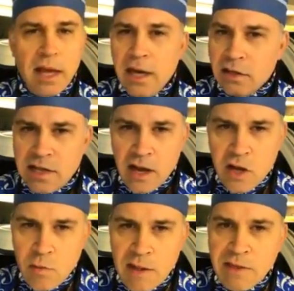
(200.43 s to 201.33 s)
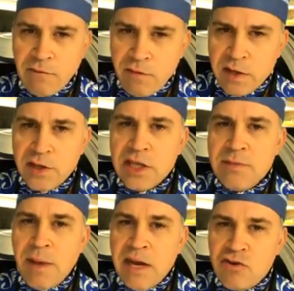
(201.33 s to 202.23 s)
And I'll tell you what, the field has
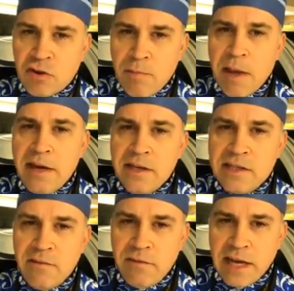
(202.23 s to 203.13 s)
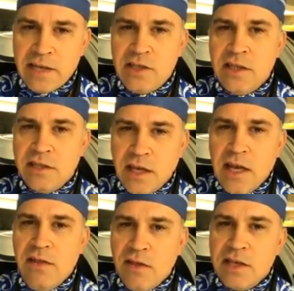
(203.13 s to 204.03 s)
made tremendous advances
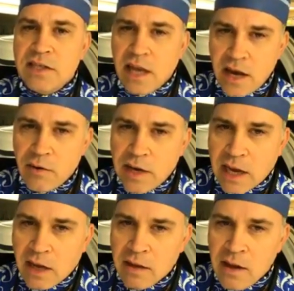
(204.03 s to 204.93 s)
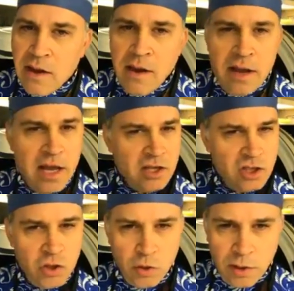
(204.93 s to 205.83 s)
in this area.
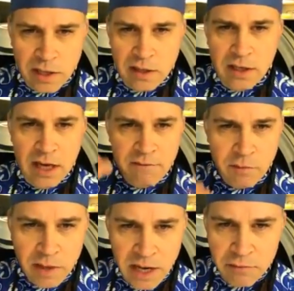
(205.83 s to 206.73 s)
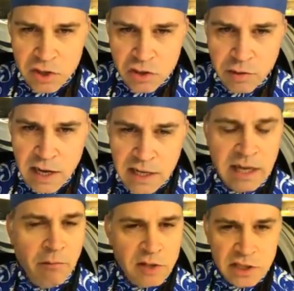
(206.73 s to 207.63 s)
Historically, even when I was
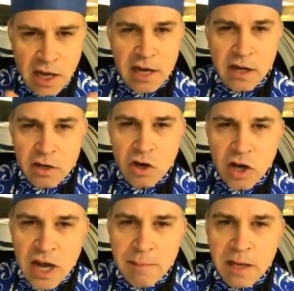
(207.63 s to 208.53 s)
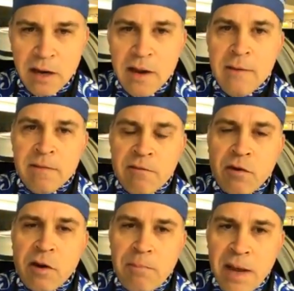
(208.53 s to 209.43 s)
training, it was not uncommon
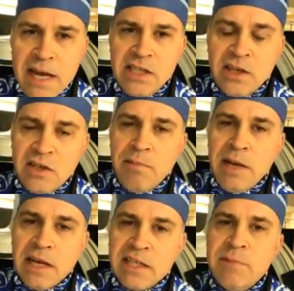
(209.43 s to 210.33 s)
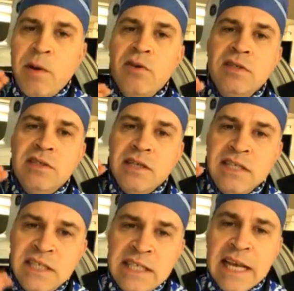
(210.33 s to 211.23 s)
for a patient to be exposed to
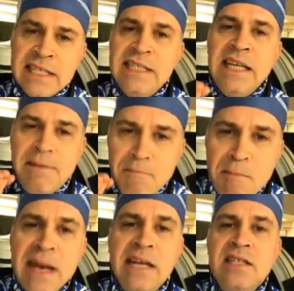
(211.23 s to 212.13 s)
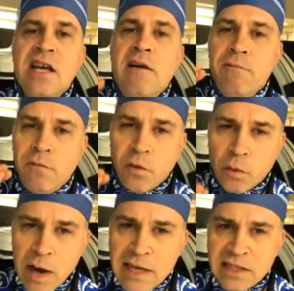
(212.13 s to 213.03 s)
60 minutes of
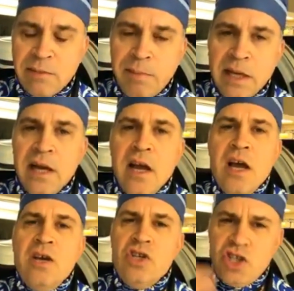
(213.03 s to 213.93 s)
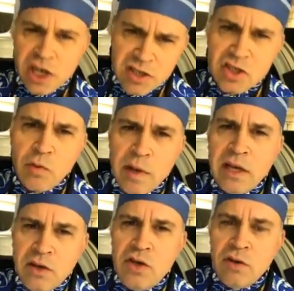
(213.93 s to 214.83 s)
fluoroscopy just so we
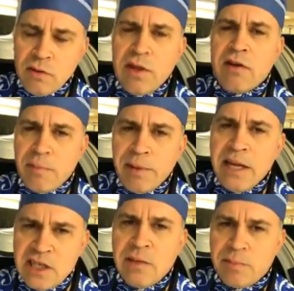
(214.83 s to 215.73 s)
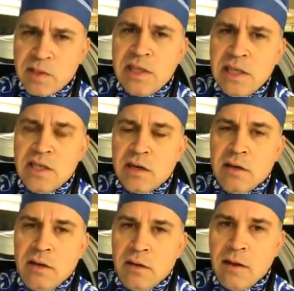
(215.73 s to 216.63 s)
could do their ablation procedure.
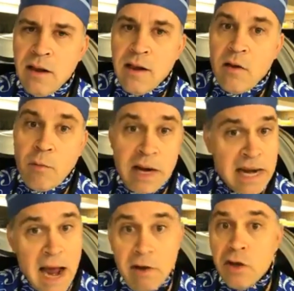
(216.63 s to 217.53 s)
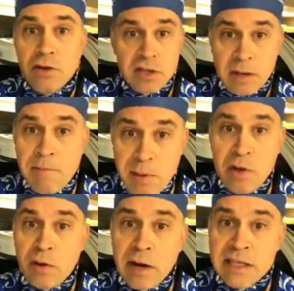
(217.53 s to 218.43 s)
We now use
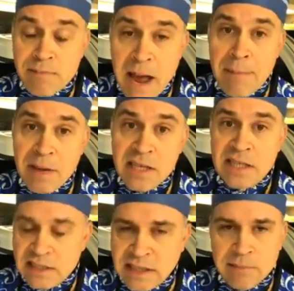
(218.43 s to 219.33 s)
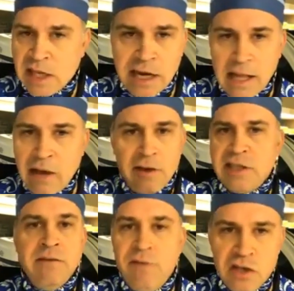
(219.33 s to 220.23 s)
computerized mapping systems that allow us
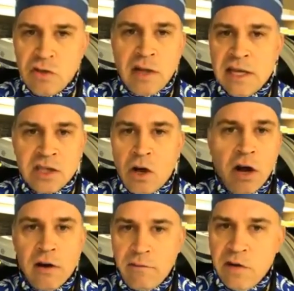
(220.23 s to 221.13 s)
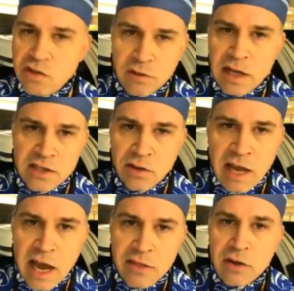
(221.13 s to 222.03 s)
to visualize the heart and visualize our
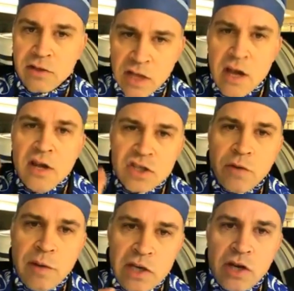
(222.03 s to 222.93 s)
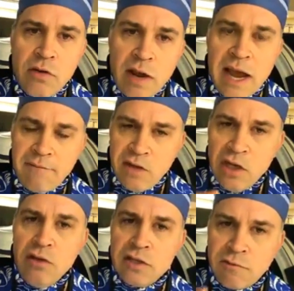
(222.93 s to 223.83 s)
catheters so we don't have to
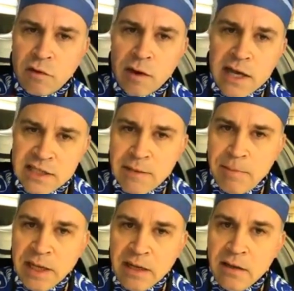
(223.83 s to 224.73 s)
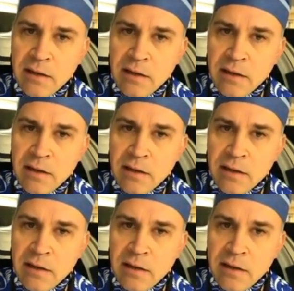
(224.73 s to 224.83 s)
use fluoroscopy.